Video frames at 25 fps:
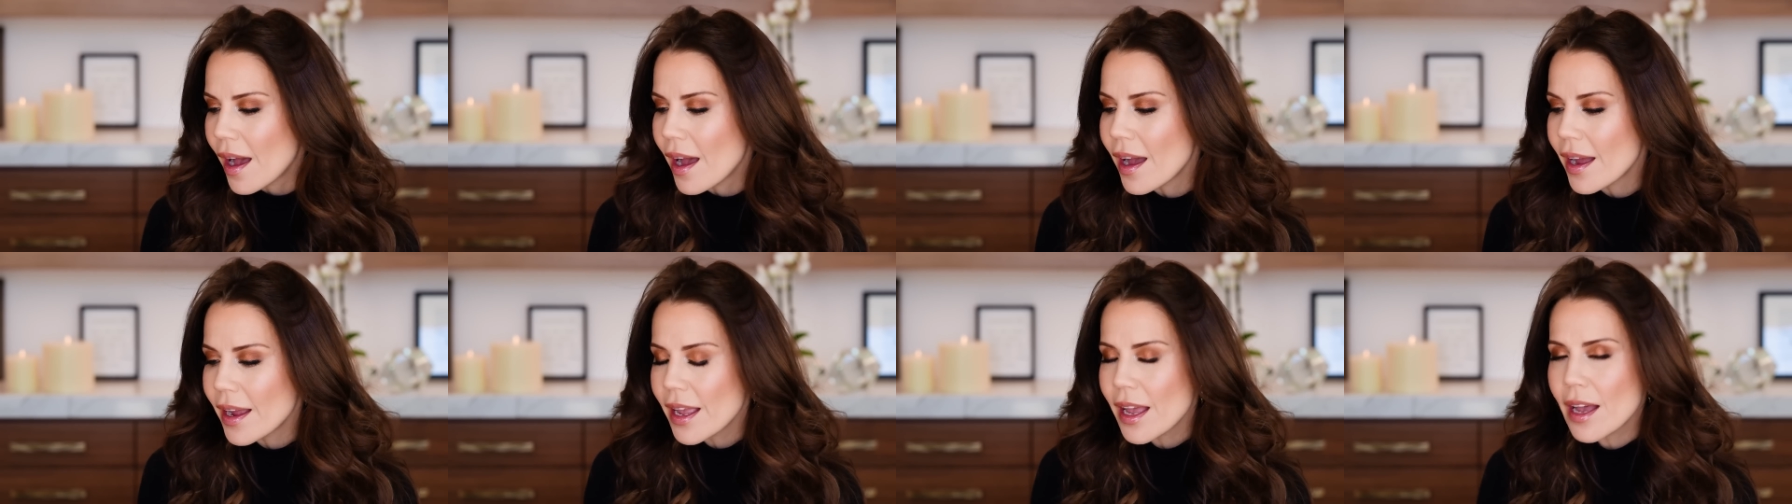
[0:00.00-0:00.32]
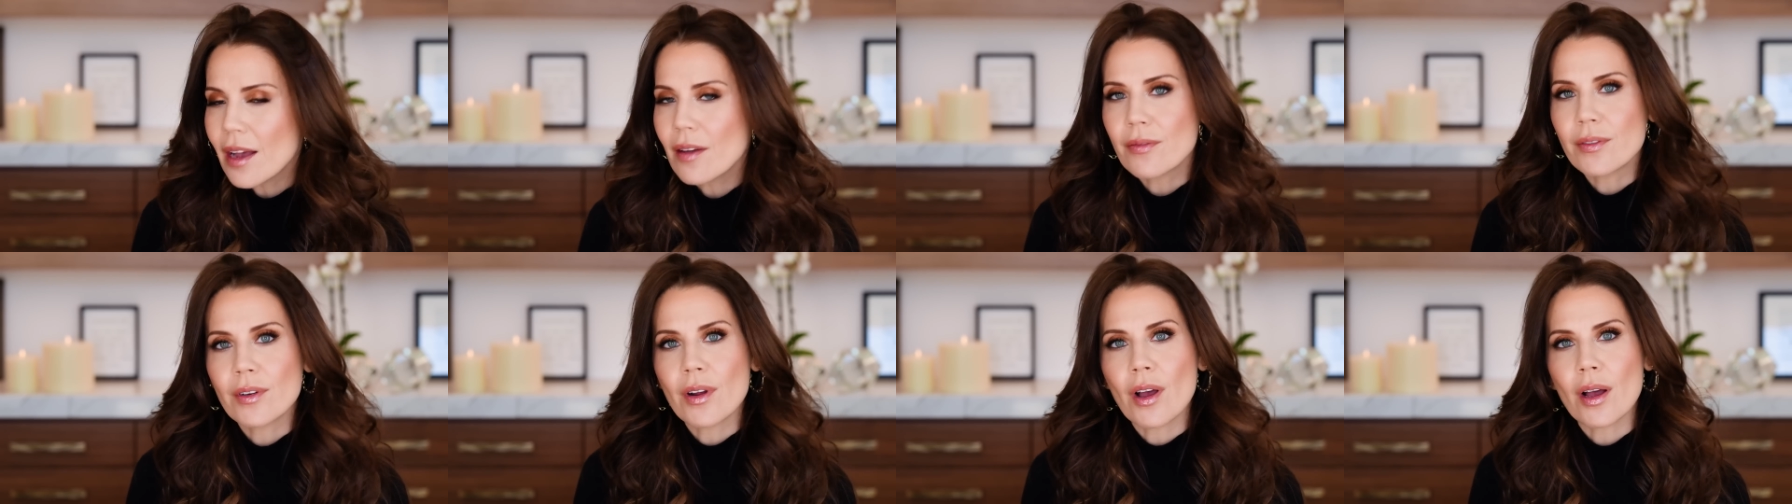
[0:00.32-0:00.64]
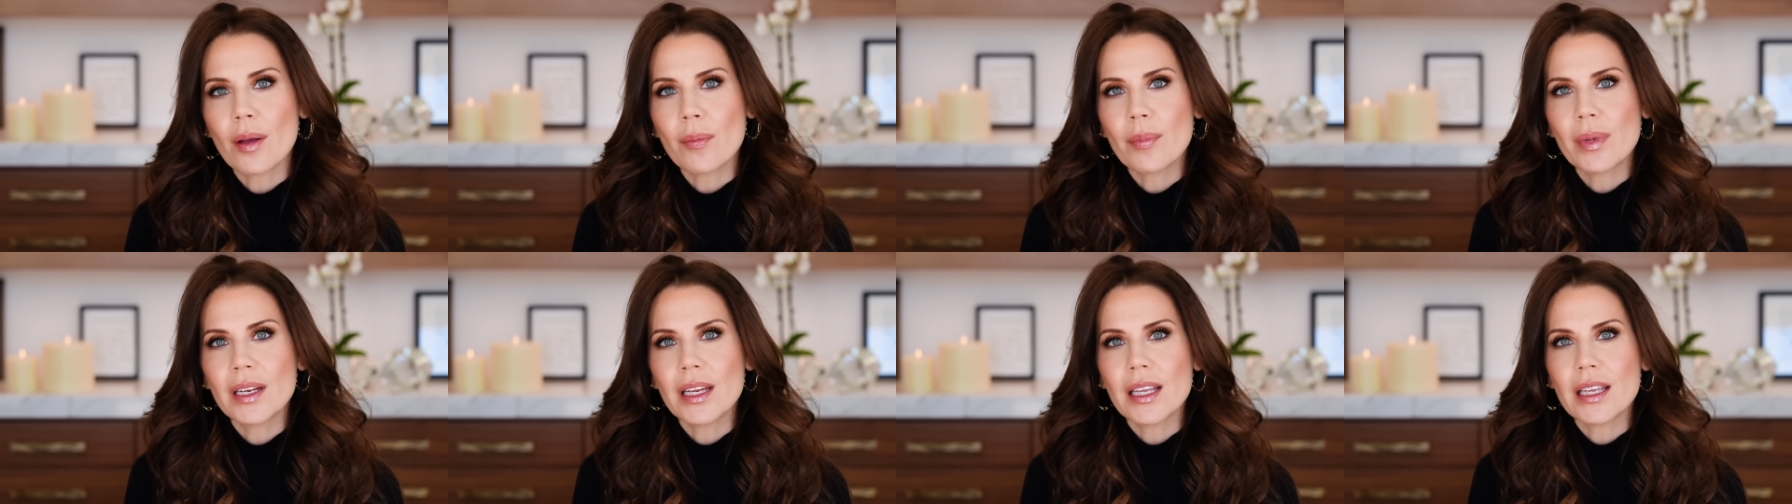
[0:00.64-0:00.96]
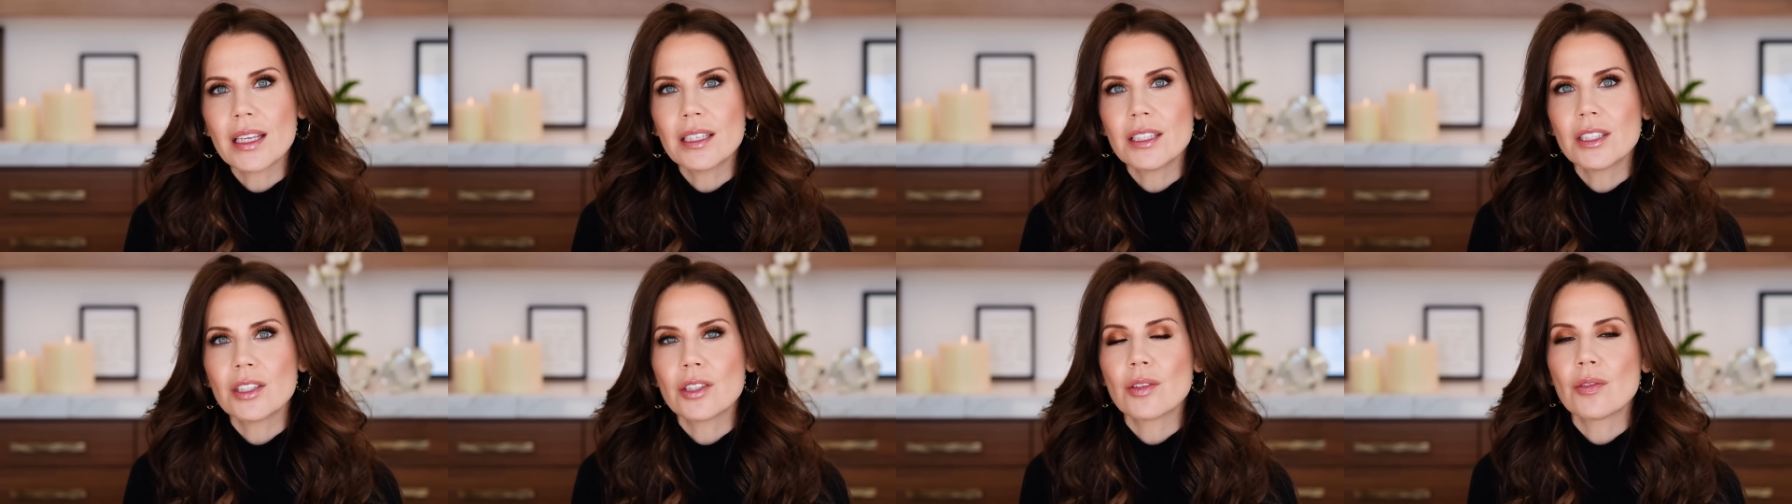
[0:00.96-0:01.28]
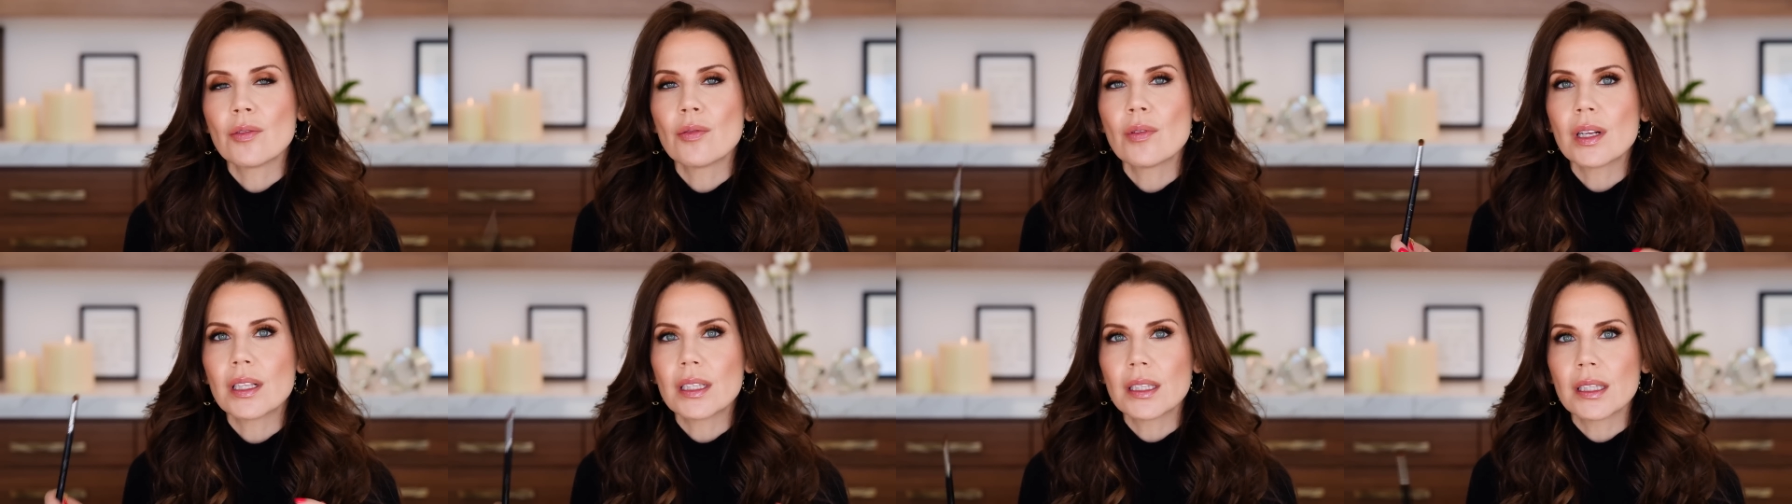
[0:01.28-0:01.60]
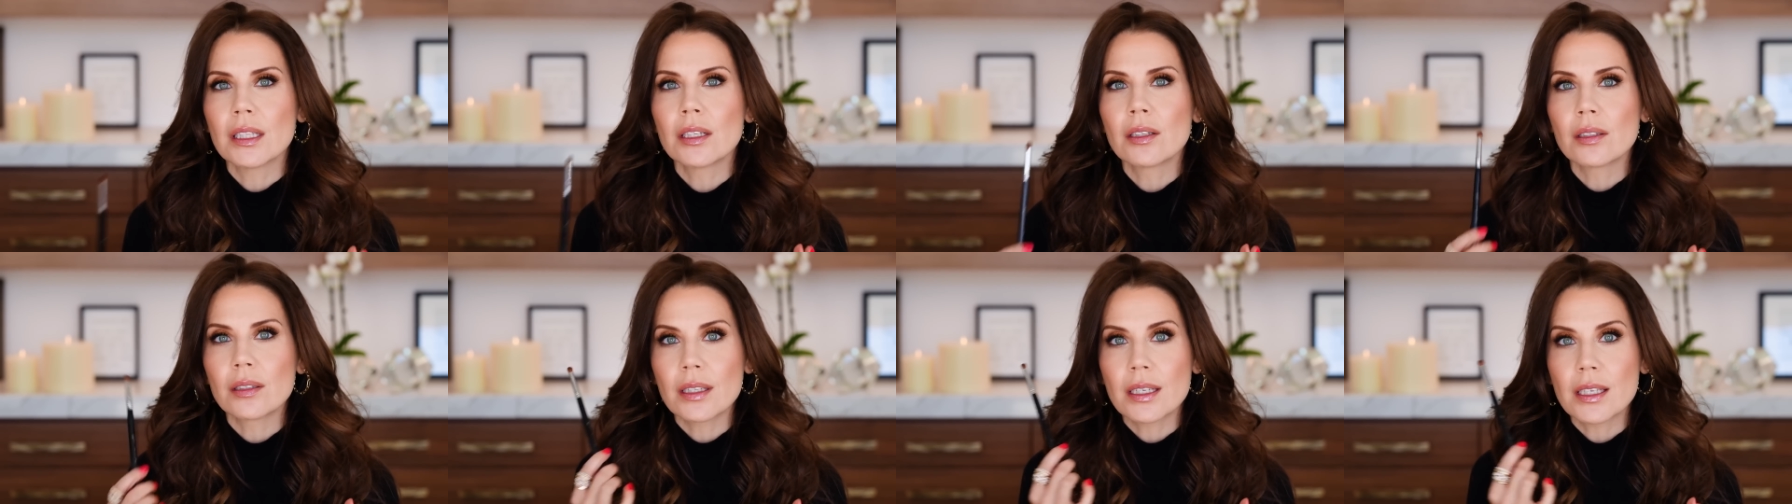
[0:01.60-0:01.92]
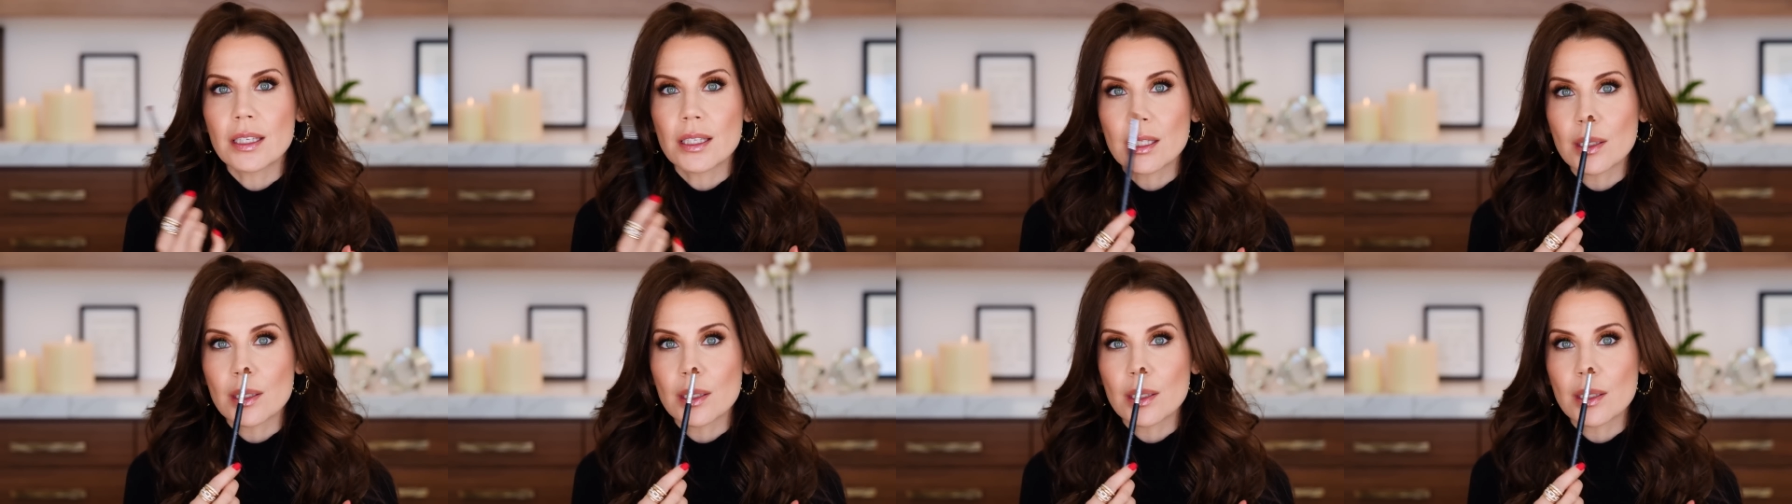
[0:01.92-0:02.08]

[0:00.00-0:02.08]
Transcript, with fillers: I have not been into literally